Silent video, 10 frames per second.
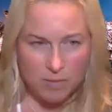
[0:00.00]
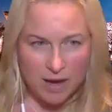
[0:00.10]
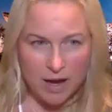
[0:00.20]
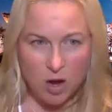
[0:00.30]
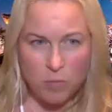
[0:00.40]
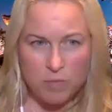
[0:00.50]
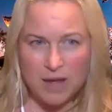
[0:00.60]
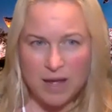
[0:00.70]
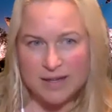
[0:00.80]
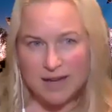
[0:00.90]
hope
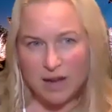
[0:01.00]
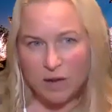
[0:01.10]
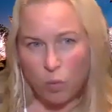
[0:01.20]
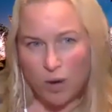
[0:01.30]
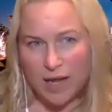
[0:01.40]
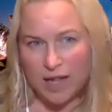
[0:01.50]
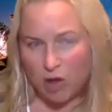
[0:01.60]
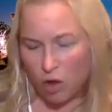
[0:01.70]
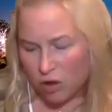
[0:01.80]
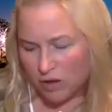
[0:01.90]
that with
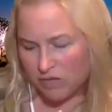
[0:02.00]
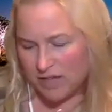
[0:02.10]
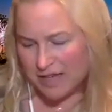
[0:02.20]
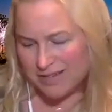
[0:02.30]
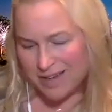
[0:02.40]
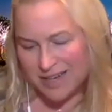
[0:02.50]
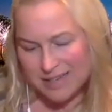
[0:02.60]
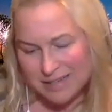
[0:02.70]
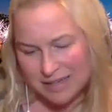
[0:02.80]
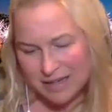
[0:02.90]
all of these
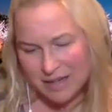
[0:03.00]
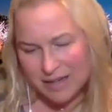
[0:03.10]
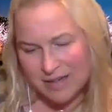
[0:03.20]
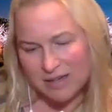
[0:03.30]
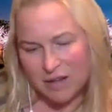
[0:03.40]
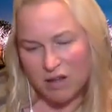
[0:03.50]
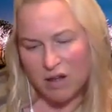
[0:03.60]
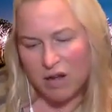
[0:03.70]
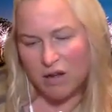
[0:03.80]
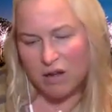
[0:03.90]
ideas
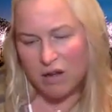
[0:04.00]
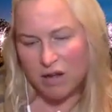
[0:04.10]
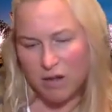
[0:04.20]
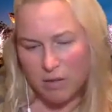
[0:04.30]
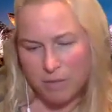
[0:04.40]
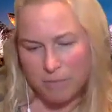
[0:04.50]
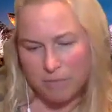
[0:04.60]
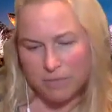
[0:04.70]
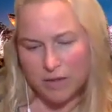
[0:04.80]
along on